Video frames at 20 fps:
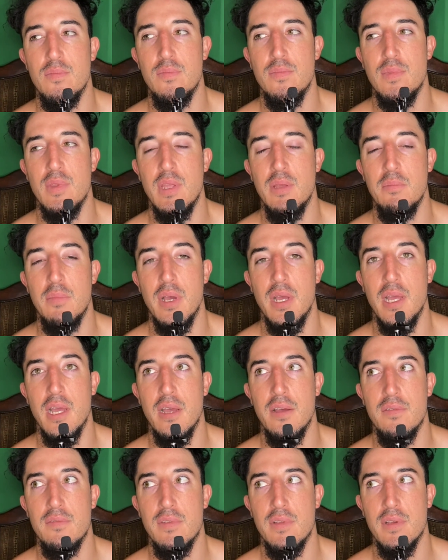They might
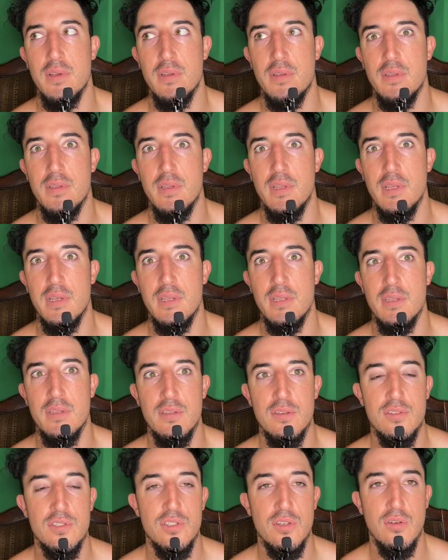have like like
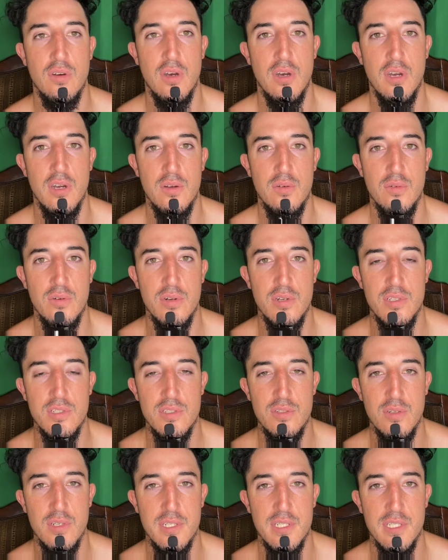they're so awkward and
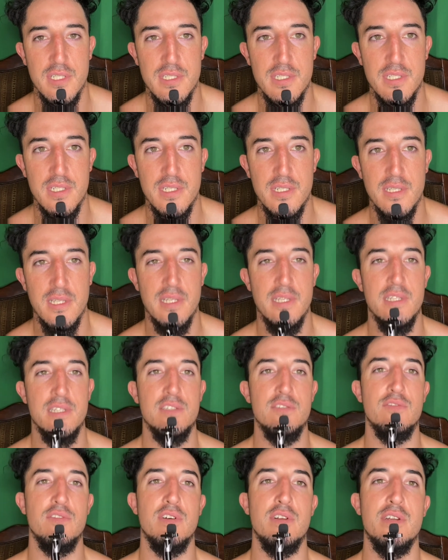so autistic. Like it's
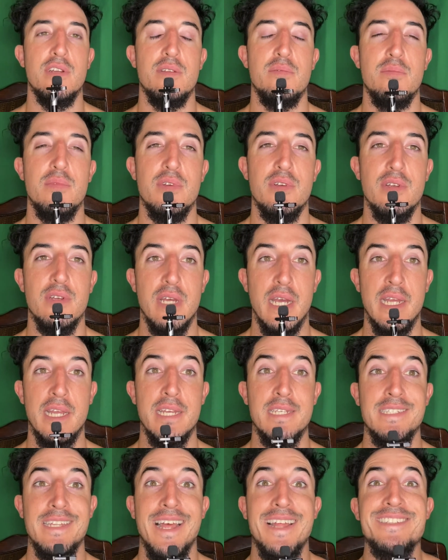funny, but I
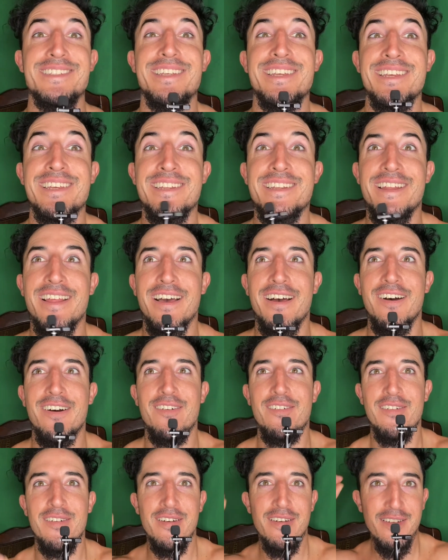guess that's in
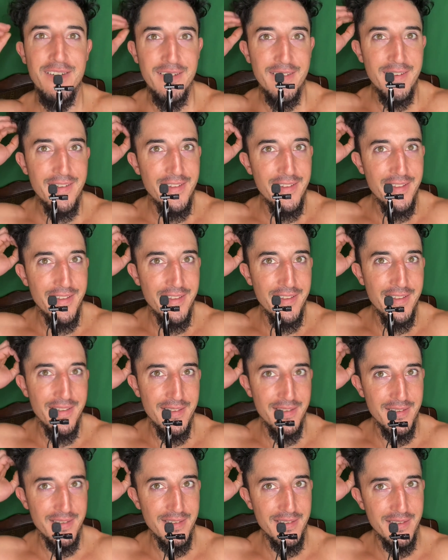now.
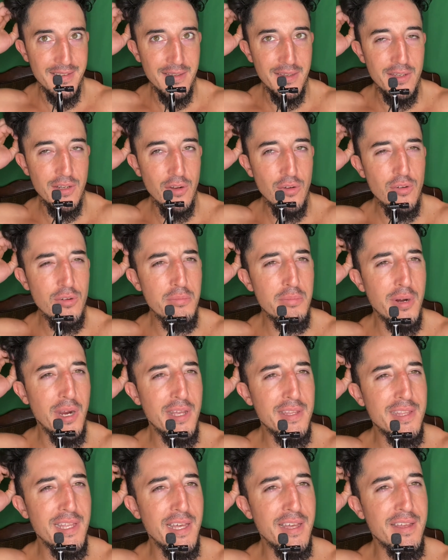You know who
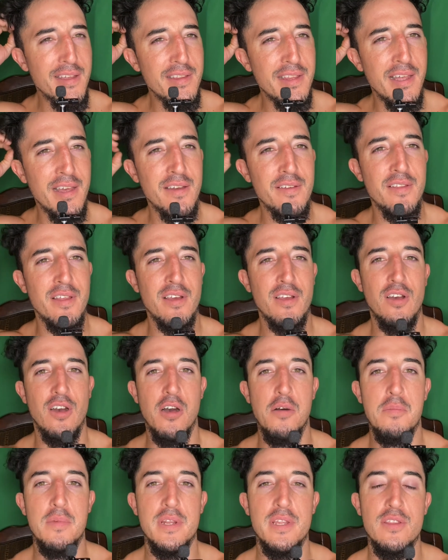brought that that, that
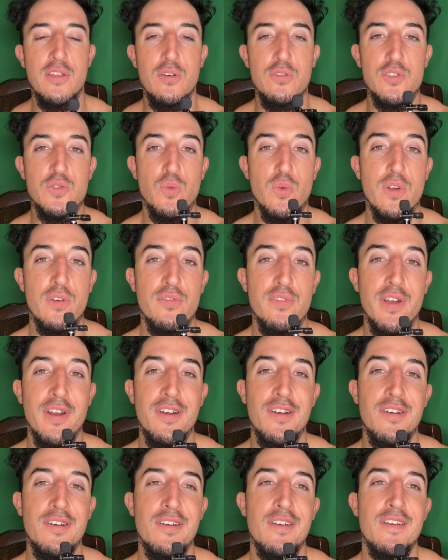comedy though was Will
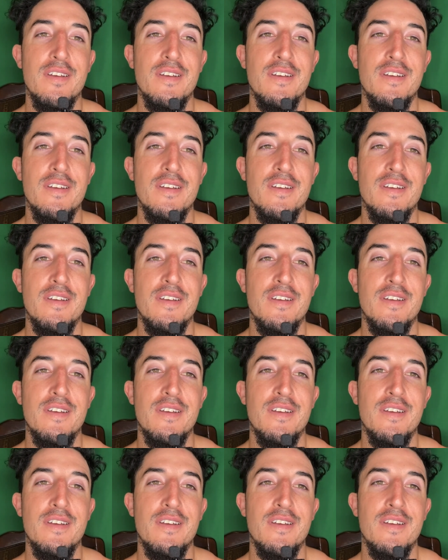Ferrell,